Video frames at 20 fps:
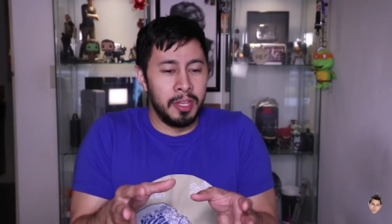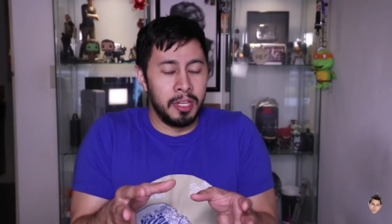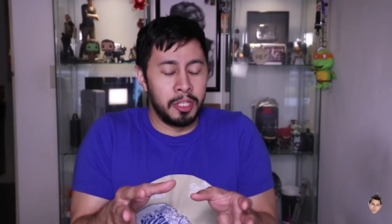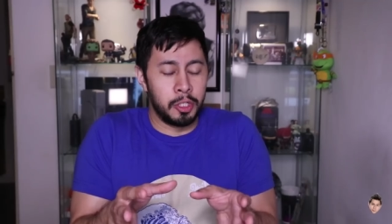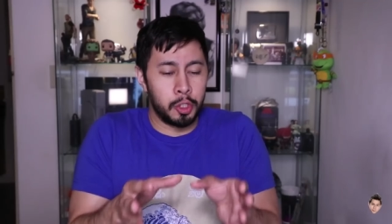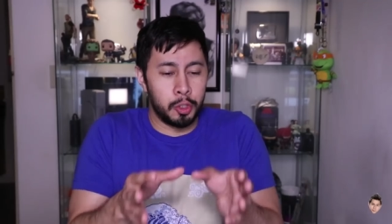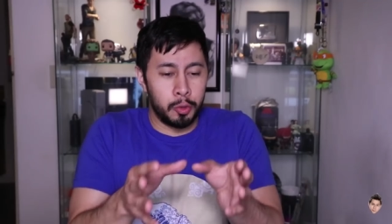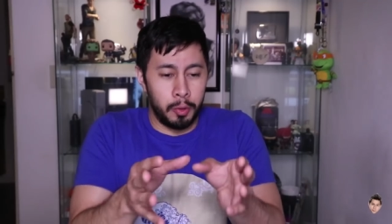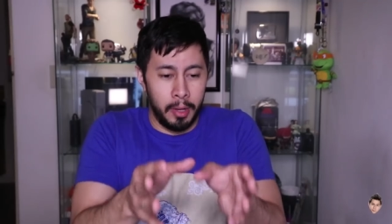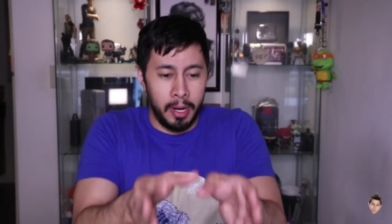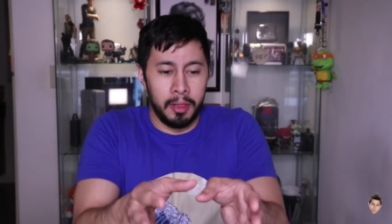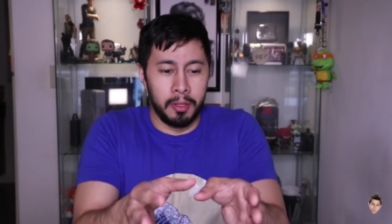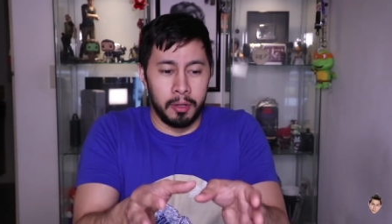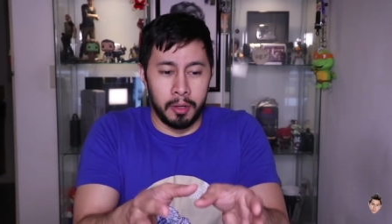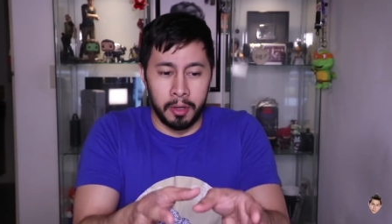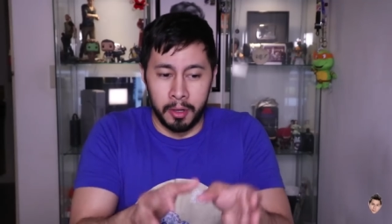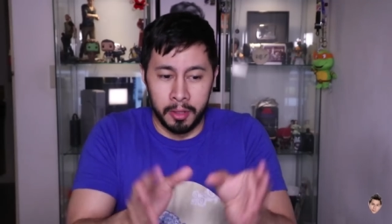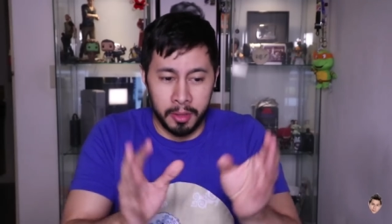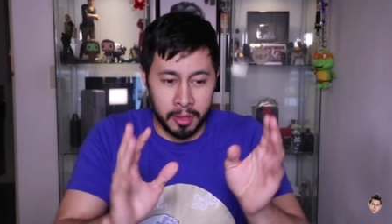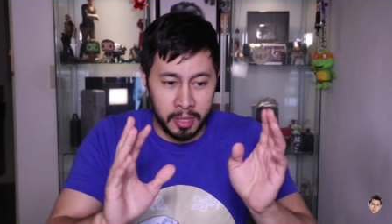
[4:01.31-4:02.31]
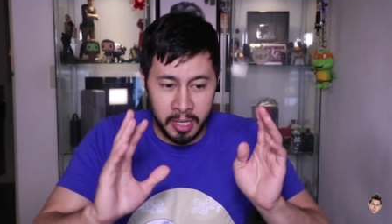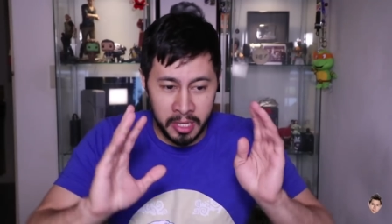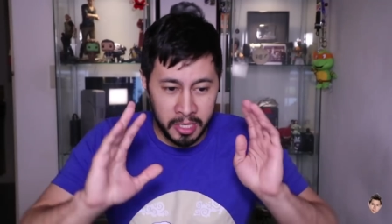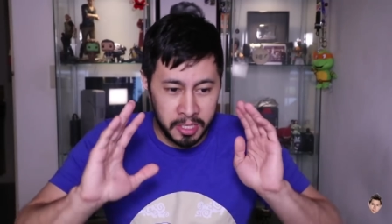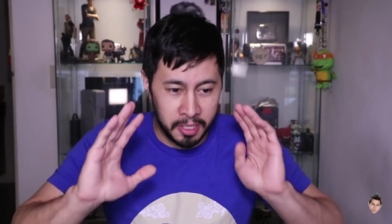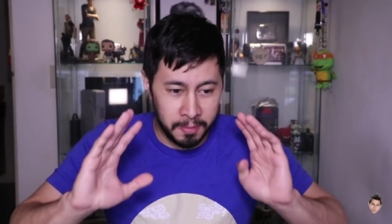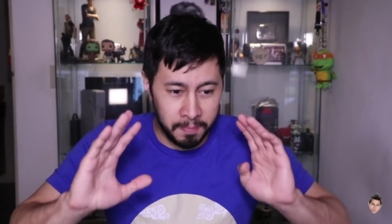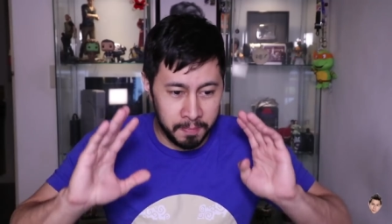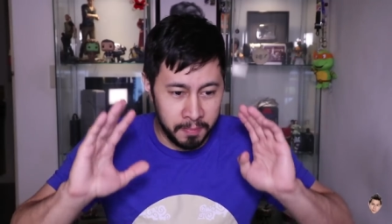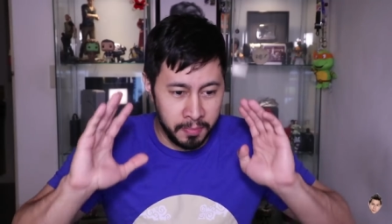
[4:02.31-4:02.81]
This trailer,
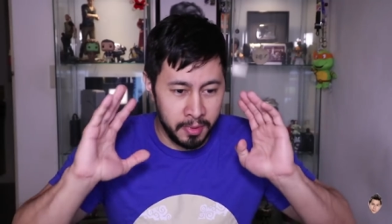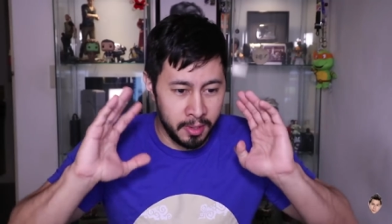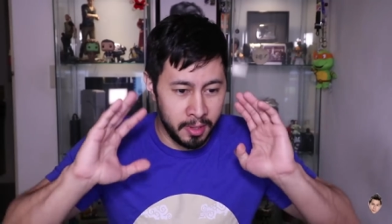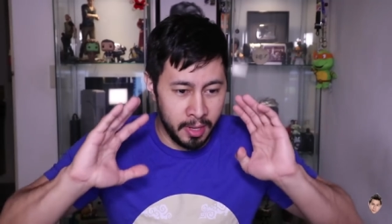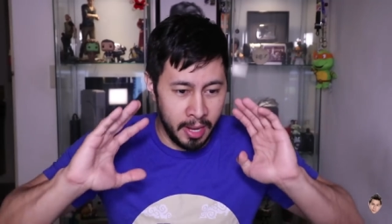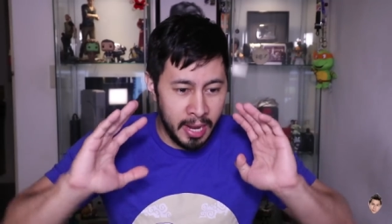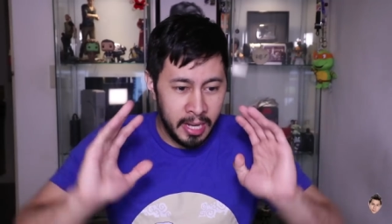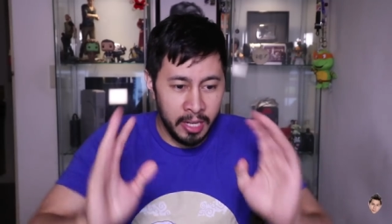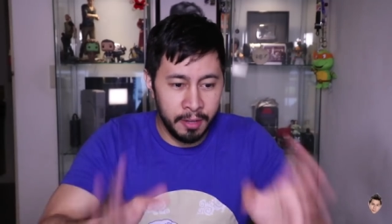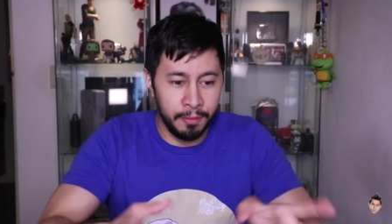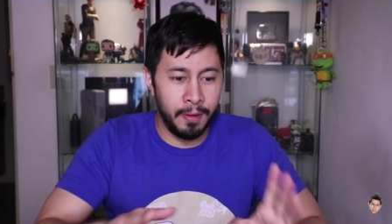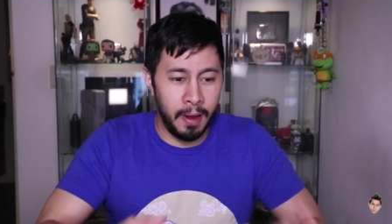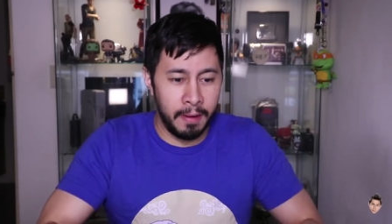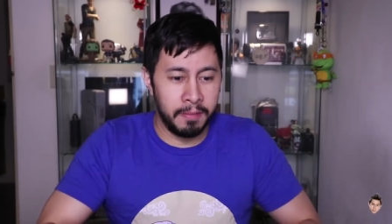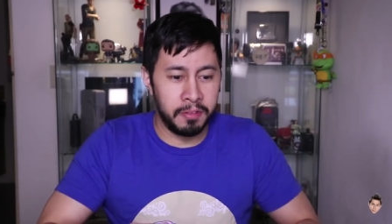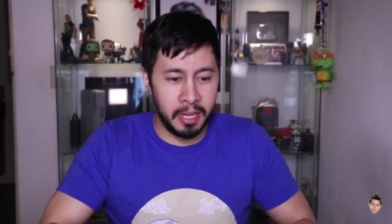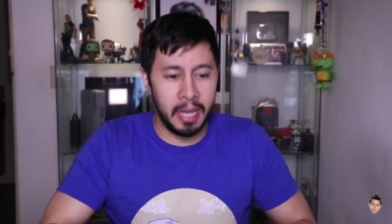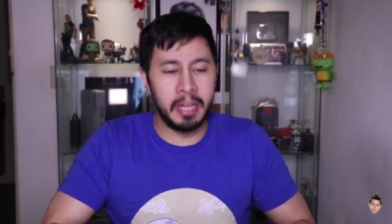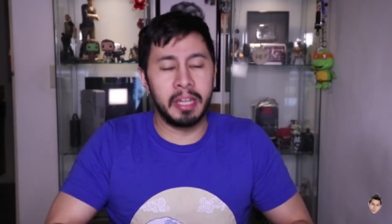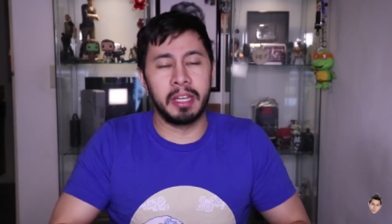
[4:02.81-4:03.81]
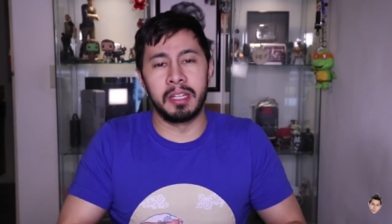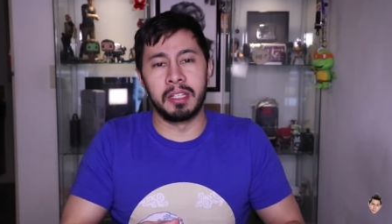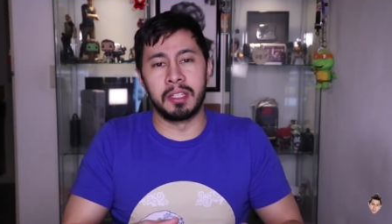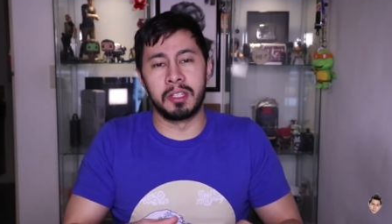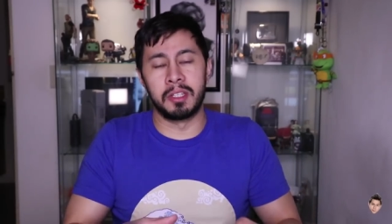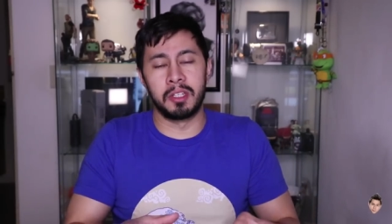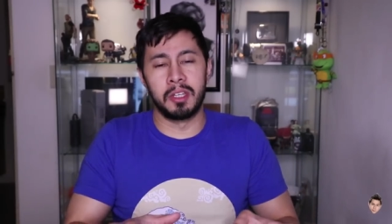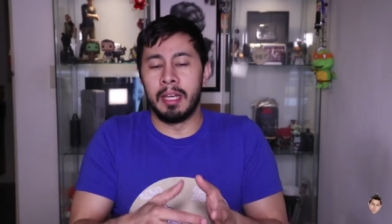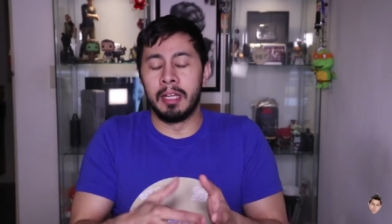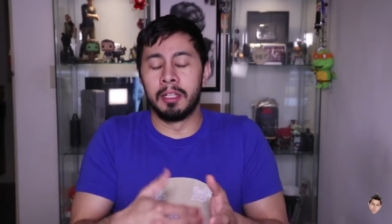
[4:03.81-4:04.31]
these 85
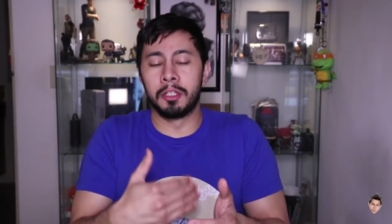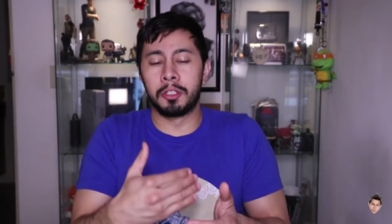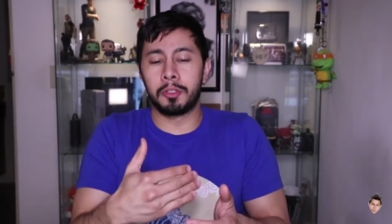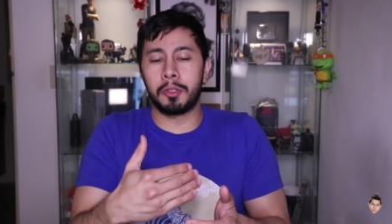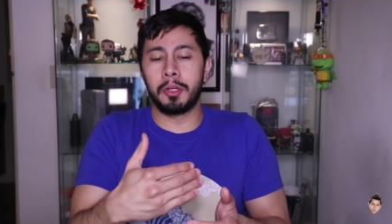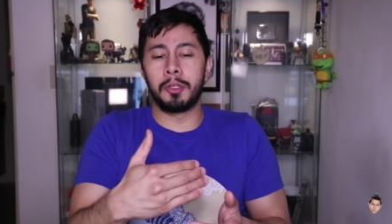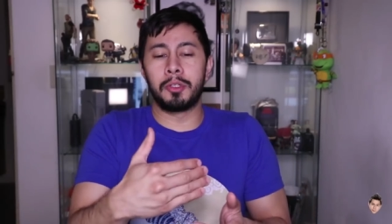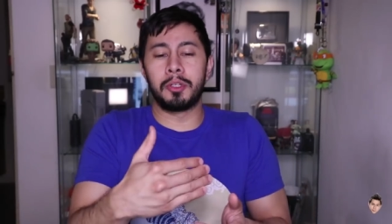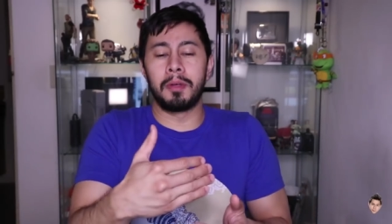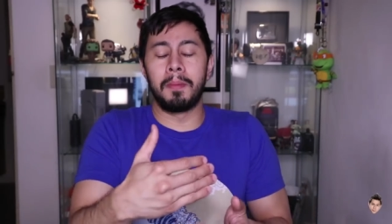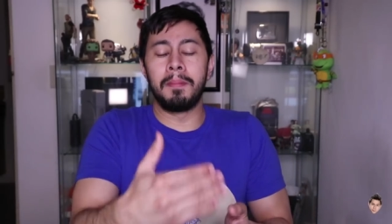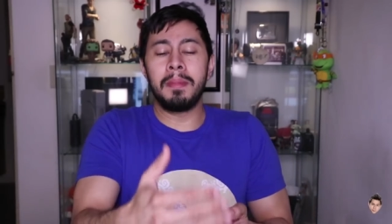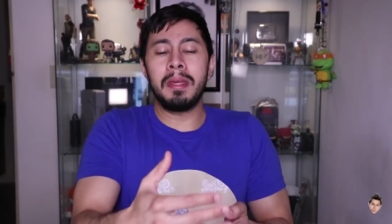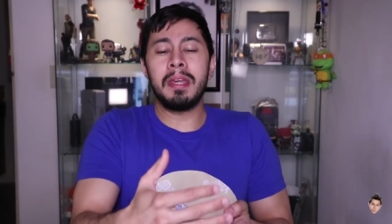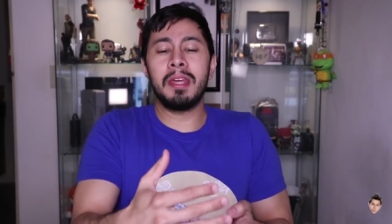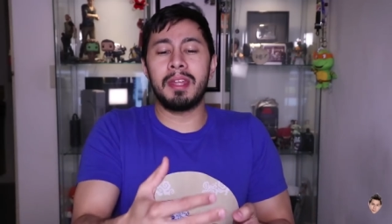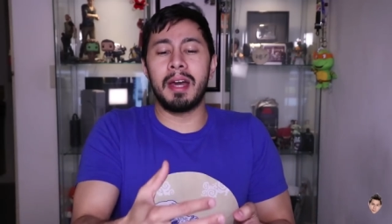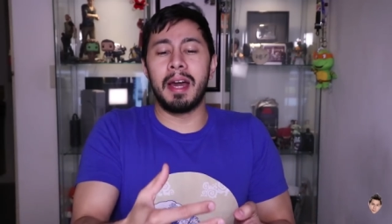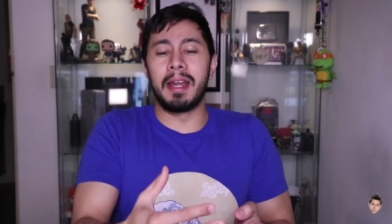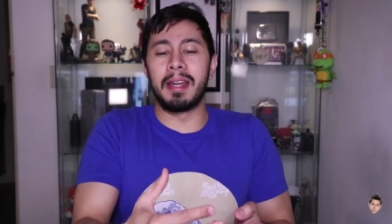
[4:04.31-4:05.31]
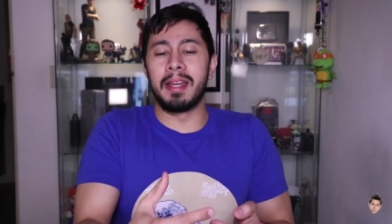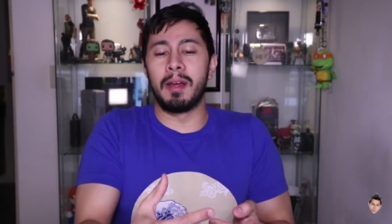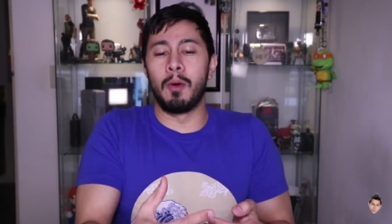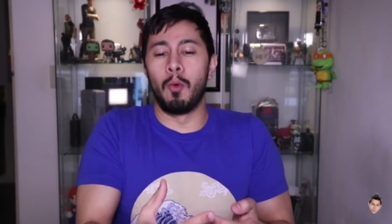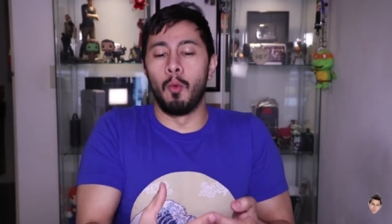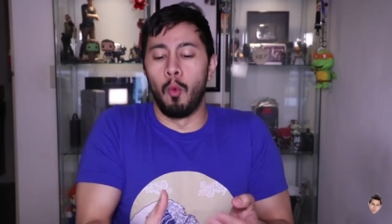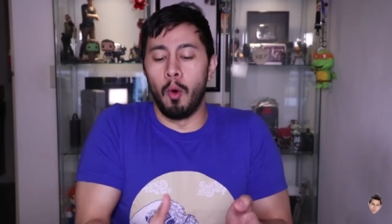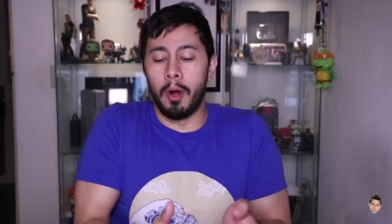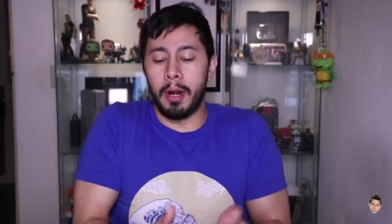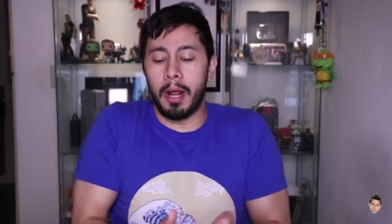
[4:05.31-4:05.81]
seconds illustrated to me that
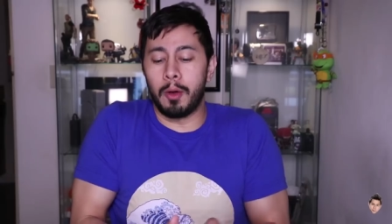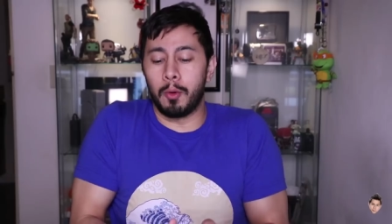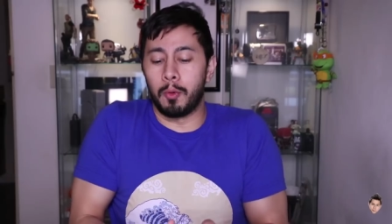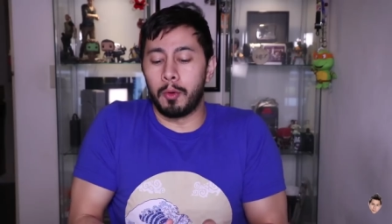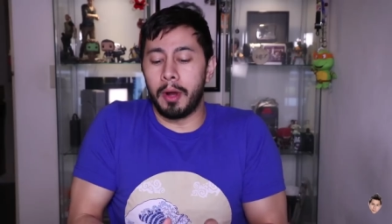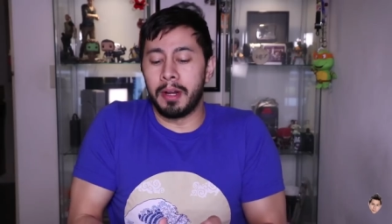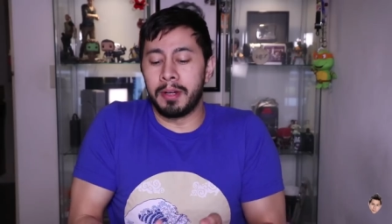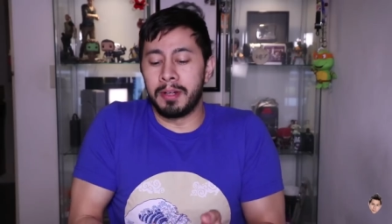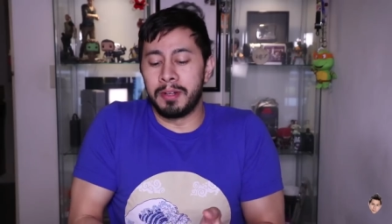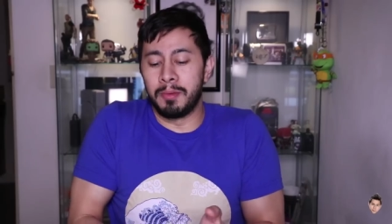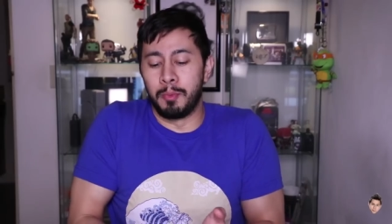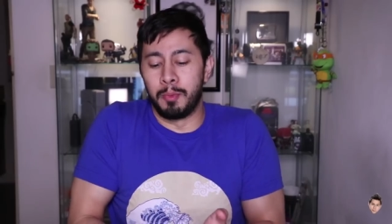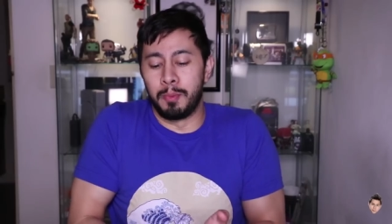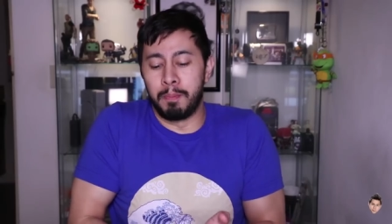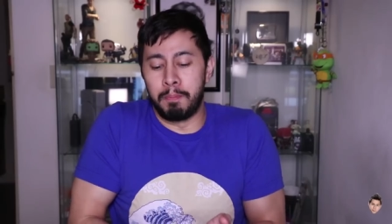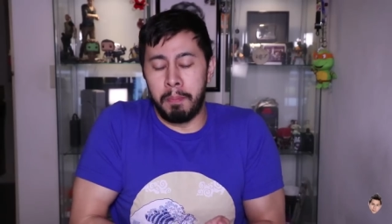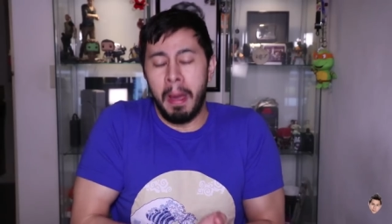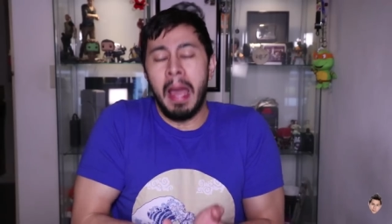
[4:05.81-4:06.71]
what I read